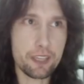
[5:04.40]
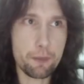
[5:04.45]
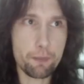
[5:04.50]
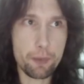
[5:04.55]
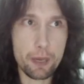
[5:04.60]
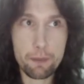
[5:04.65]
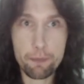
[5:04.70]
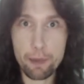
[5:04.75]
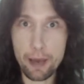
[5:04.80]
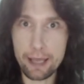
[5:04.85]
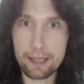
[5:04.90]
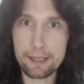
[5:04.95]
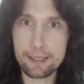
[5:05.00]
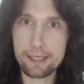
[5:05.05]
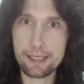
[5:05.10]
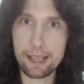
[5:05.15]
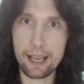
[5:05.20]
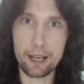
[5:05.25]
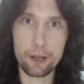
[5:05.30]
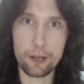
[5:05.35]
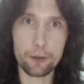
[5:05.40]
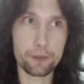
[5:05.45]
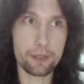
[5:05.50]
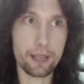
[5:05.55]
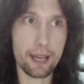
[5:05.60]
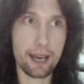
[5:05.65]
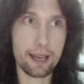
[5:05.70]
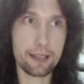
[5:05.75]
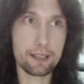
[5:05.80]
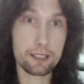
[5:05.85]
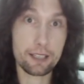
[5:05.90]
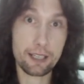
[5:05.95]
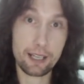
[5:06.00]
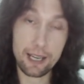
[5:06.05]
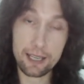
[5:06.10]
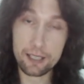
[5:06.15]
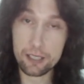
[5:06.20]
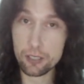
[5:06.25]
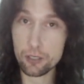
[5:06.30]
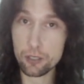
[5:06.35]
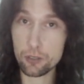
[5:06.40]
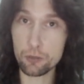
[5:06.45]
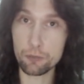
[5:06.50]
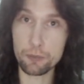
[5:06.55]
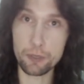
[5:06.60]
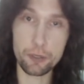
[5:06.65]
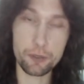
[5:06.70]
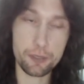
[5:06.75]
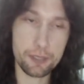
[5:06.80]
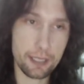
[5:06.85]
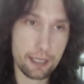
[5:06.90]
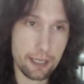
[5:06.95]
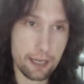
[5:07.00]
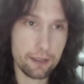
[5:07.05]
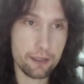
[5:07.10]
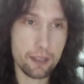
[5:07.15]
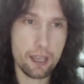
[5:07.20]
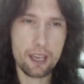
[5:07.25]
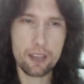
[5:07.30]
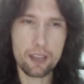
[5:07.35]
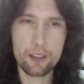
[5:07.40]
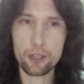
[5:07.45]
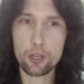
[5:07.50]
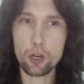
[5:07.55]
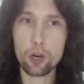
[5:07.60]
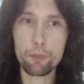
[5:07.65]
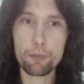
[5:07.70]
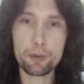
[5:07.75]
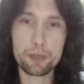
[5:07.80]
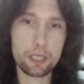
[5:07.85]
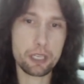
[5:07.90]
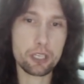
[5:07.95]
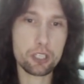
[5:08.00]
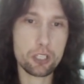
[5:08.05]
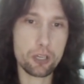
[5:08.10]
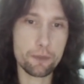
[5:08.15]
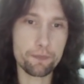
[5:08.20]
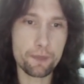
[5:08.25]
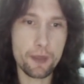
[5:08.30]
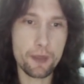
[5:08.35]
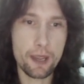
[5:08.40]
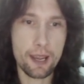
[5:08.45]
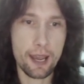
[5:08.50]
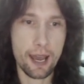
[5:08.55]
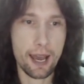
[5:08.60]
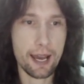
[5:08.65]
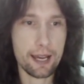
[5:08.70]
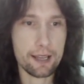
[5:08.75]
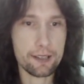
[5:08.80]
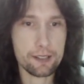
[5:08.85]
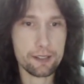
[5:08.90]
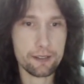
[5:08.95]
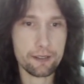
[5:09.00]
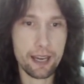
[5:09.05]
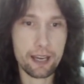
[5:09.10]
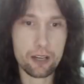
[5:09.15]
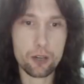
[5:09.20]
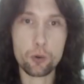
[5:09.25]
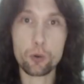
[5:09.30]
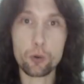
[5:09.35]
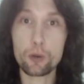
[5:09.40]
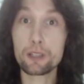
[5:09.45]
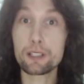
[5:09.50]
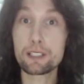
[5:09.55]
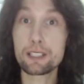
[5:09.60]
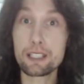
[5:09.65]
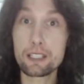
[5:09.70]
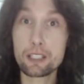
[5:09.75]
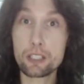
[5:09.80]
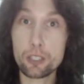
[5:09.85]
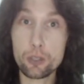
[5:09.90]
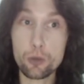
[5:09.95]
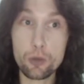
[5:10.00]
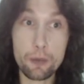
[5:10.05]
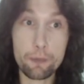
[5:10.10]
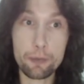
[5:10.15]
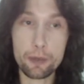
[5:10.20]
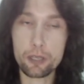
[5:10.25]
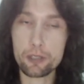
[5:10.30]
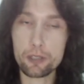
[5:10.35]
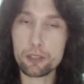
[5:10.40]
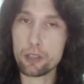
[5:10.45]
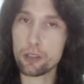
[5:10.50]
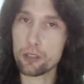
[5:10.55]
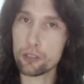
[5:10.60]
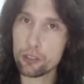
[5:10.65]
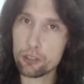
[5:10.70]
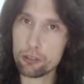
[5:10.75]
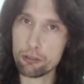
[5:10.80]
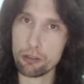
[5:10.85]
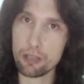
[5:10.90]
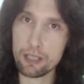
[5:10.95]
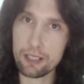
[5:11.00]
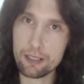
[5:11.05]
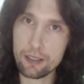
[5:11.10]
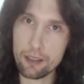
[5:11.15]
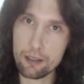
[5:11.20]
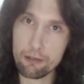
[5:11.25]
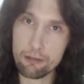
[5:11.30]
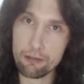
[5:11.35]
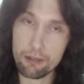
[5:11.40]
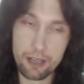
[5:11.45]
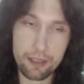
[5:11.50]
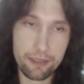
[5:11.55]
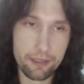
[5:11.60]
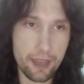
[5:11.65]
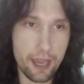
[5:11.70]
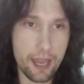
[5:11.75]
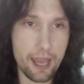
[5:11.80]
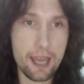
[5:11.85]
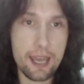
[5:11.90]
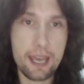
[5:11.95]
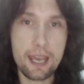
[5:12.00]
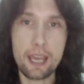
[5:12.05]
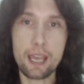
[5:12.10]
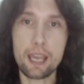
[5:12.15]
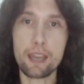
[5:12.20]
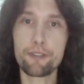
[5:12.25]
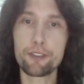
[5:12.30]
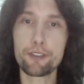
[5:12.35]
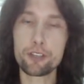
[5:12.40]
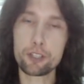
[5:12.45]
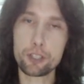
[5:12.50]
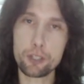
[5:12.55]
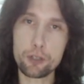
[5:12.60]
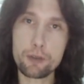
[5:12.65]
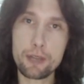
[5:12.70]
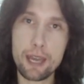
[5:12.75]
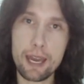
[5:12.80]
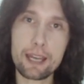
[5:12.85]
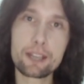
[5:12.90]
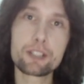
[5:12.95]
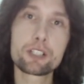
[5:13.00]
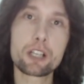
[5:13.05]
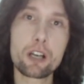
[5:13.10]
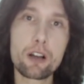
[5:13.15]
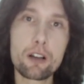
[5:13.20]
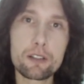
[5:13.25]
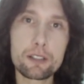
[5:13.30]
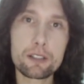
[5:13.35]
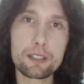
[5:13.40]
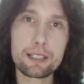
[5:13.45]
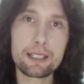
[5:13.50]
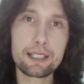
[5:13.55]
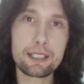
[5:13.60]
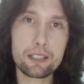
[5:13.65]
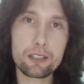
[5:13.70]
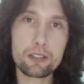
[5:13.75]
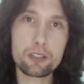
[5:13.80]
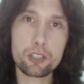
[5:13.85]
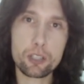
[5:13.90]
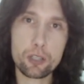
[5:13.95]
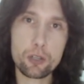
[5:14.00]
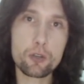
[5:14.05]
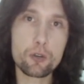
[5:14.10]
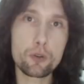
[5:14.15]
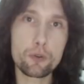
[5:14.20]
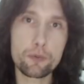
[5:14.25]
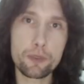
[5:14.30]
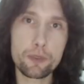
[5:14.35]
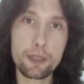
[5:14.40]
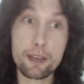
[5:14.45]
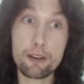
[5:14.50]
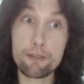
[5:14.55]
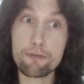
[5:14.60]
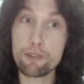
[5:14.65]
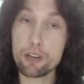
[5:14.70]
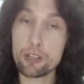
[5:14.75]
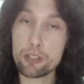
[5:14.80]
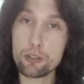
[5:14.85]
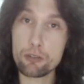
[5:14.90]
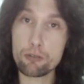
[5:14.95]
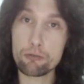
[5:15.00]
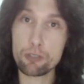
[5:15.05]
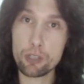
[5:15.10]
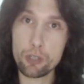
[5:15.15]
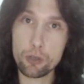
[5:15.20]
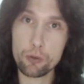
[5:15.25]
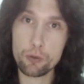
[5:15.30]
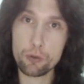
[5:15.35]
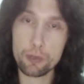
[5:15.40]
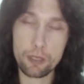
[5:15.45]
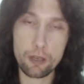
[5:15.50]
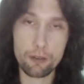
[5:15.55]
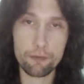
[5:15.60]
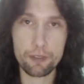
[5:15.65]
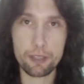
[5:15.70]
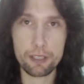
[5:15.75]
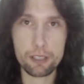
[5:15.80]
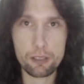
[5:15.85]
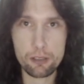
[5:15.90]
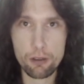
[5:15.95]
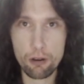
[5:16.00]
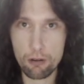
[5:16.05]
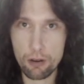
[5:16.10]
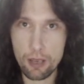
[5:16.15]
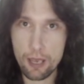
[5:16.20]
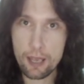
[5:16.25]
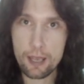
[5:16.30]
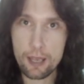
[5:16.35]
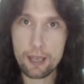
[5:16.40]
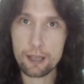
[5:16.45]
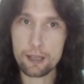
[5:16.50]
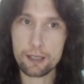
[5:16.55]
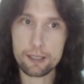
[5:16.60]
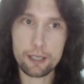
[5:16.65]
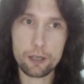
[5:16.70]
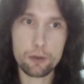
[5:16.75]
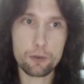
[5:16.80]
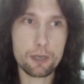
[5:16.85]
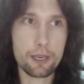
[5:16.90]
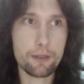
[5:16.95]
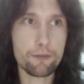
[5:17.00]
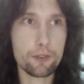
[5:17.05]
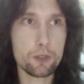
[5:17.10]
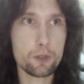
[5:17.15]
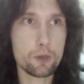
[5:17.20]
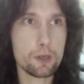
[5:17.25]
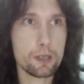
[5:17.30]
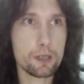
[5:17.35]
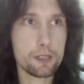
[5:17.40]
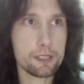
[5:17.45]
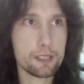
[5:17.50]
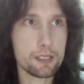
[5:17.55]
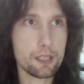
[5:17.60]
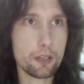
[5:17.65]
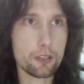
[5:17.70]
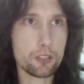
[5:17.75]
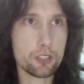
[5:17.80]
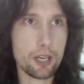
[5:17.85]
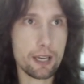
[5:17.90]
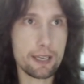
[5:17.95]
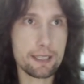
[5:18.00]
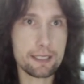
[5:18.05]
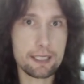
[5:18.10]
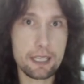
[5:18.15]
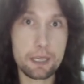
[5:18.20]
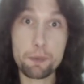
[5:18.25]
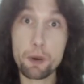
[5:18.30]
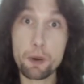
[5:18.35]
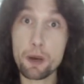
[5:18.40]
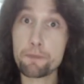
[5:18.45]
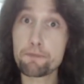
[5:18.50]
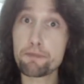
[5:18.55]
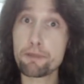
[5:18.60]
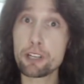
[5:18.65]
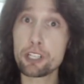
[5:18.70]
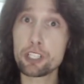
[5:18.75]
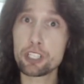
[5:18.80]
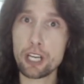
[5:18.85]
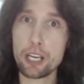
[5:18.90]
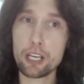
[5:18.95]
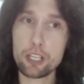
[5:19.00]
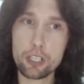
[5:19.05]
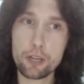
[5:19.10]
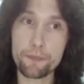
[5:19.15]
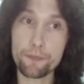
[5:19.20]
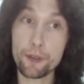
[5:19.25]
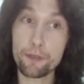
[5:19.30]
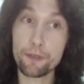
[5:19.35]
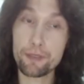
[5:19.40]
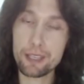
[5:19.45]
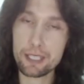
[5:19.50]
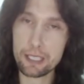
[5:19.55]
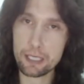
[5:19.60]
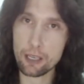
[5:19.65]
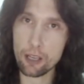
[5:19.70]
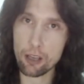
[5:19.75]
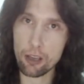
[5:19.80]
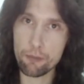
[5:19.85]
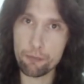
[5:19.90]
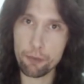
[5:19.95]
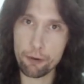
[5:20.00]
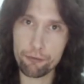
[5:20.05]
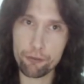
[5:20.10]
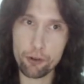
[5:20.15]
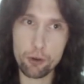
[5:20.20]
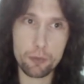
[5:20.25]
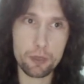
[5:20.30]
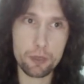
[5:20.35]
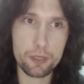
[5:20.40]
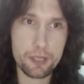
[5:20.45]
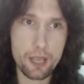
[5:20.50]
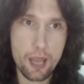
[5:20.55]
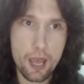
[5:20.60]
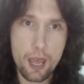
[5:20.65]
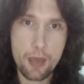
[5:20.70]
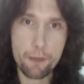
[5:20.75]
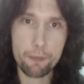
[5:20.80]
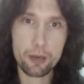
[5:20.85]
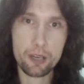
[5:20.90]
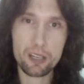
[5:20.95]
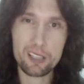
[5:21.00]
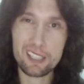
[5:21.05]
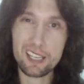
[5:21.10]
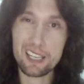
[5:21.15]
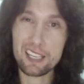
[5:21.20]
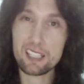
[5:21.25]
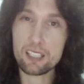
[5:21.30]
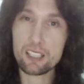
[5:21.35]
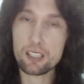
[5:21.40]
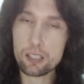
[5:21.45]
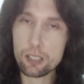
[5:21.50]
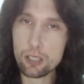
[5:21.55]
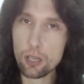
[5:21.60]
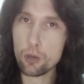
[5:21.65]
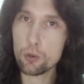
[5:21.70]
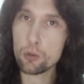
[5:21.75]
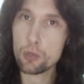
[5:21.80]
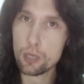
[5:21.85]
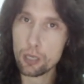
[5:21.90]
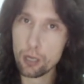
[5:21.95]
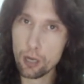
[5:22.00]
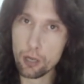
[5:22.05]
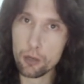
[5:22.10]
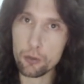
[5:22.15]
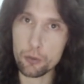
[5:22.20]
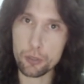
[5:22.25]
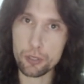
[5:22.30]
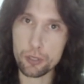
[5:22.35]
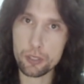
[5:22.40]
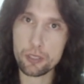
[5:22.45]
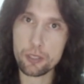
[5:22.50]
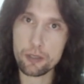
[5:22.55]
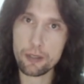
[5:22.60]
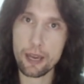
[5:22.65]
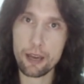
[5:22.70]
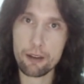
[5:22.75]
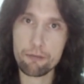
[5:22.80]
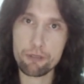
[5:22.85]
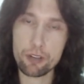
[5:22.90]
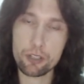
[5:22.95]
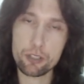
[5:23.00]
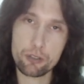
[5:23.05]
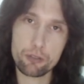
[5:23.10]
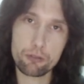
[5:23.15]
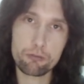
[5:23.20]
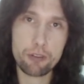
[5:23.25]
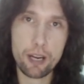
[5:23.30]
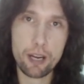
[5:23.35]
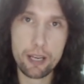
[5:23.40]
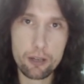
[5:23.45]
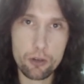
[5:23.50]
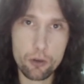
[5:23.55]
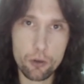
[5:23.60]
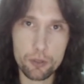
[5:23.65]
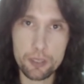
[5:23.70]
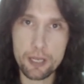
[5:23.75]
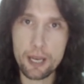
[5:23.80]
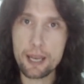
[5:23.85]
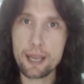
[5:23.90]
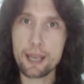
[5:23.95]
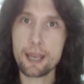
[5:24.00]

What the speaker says: the big band sound and classical music. And the composition has that quality to it because of the strings that are in there. If you do get a chance, listen to the original recording of this song, because it will give you such a deeper appreciation of this live performance, because it is so close to that original record.